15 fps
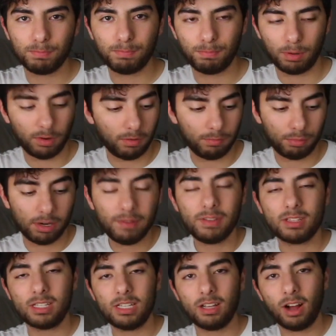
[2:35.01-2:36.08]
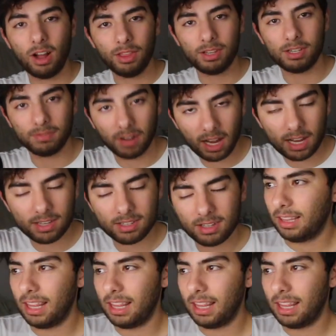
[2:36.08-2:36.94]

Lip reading: previously on the device.